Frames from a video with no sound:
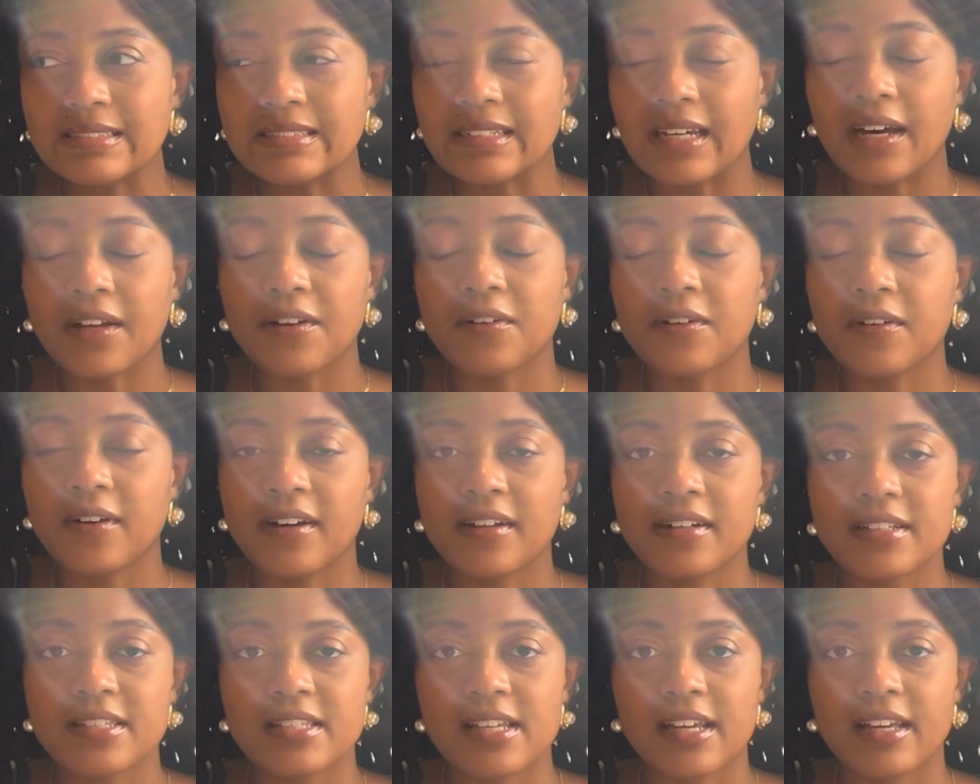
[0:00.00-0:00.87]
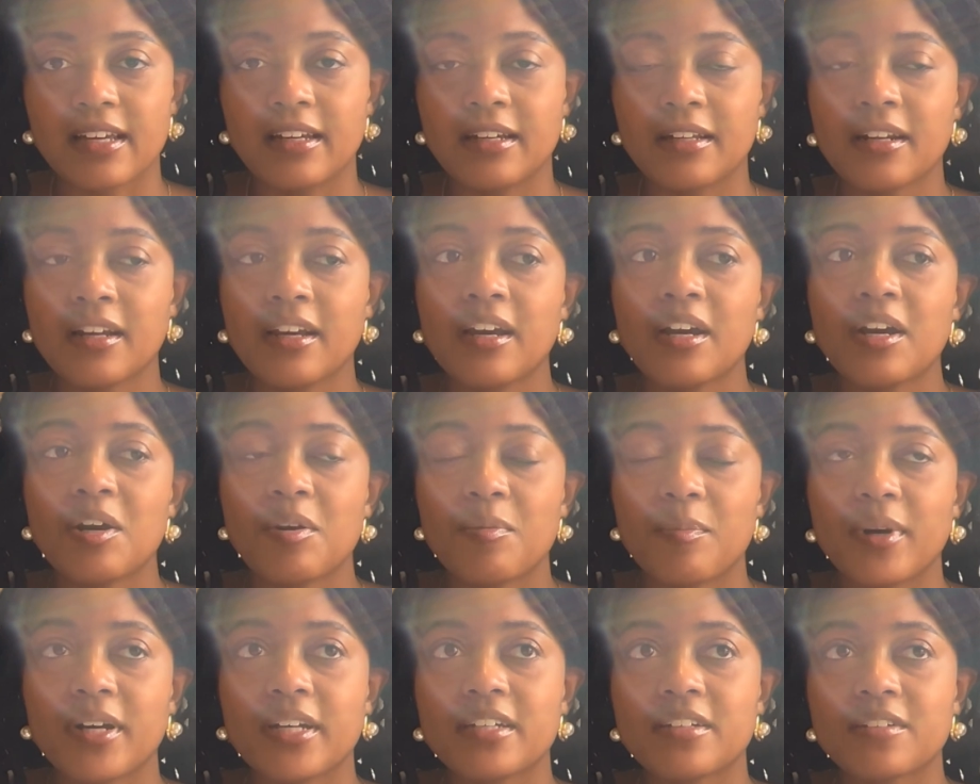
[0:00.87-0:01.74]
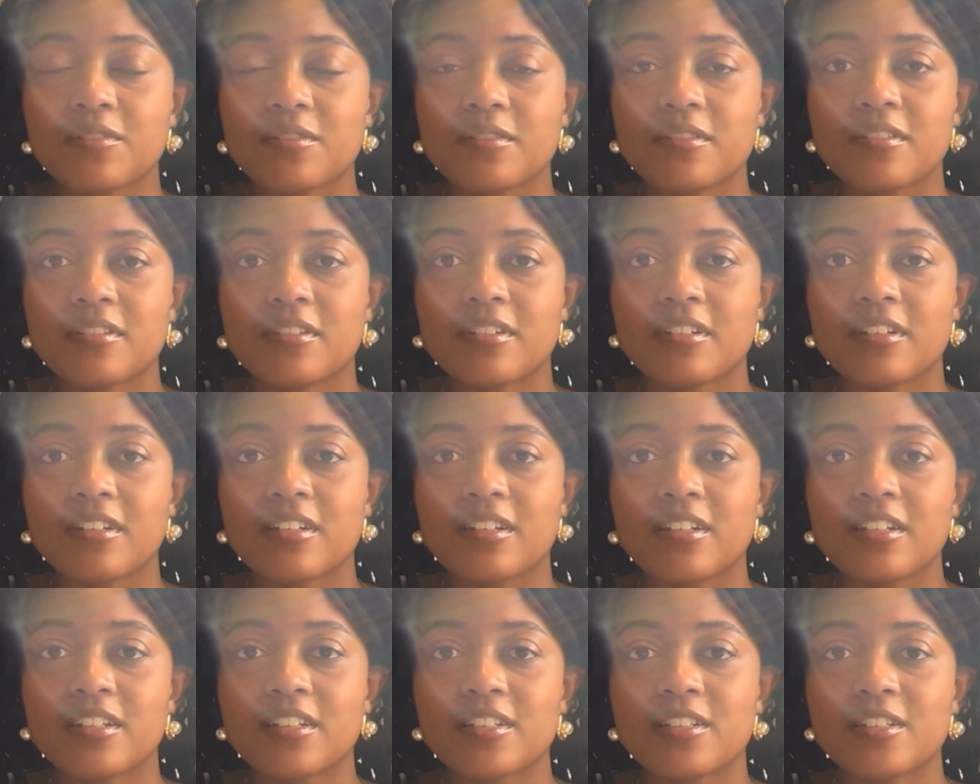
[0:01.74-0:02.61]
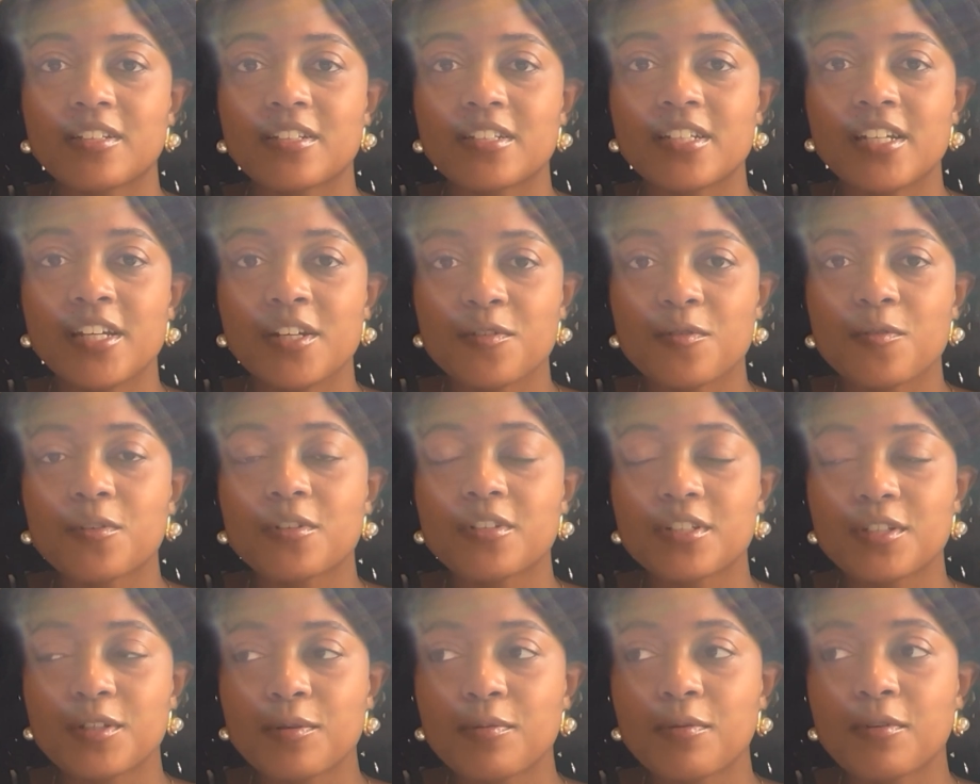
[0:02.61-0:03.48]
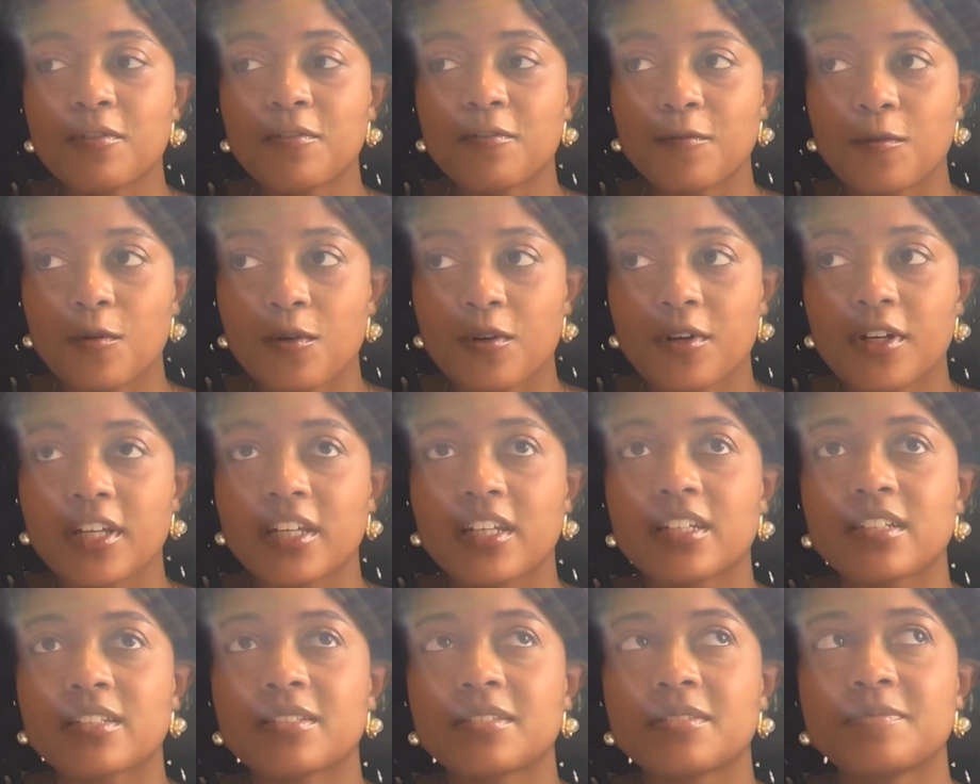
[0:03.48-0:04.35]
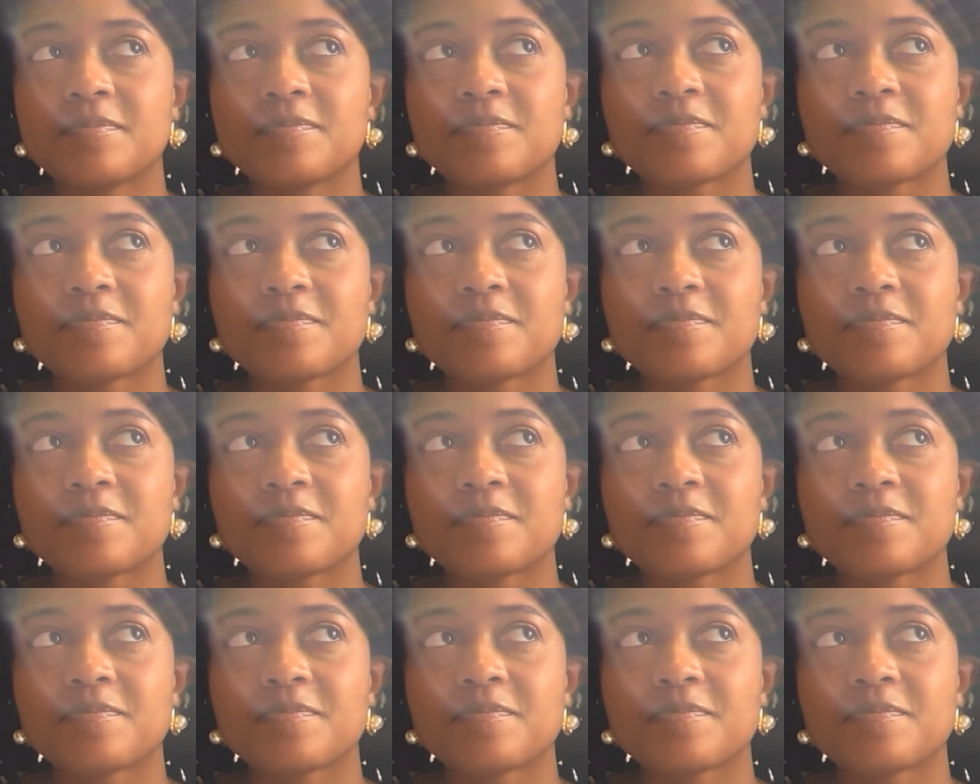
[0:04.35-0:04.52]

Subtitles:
I don't know how to say it, but in order to avoid